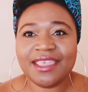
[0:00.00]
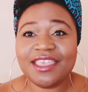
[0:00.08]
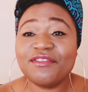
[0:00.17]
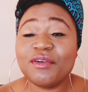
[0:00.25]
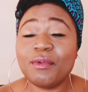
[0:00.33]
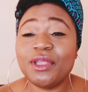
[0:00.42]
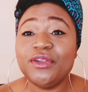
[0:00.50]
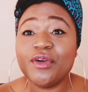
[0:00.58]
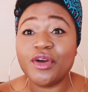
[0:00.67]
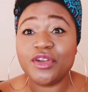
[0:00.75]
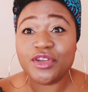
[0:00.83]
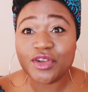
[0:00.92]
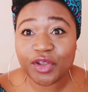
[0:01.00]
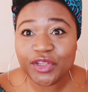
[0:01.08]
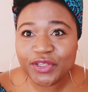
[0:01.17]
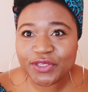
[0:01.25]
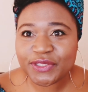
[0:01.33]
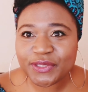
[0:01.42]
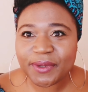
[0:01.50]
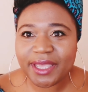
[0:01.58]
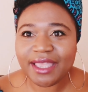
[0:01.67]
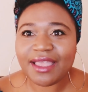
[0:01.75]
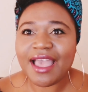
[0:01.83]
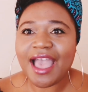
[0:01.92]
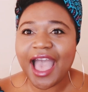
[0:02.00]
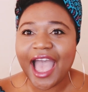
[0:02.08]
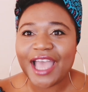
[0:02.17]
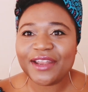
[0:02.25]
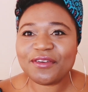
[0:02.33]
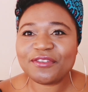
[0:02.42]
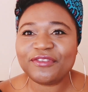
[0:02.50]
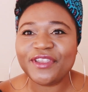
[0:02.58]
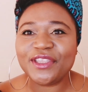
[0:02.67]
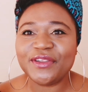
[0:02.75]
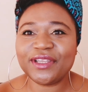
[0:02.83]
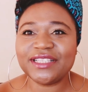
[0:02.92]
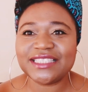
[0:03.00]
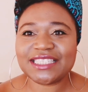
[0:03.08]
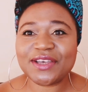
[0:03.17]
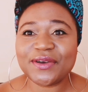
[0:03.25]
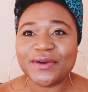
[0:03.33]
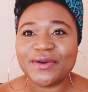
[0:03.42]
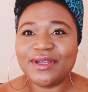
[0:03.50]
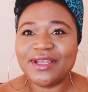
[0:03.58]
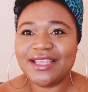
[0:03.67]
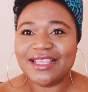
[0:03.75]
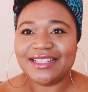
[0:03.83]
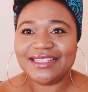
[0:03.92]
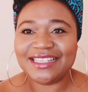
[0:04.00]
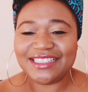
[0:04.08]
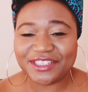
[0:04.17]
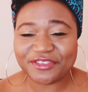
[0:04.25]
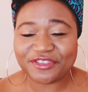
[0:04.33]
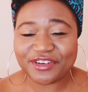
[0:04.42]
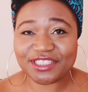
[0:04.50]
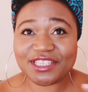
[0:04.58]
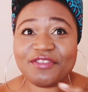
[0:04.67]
Even when you are not used to it, I don't think you can tell the difference.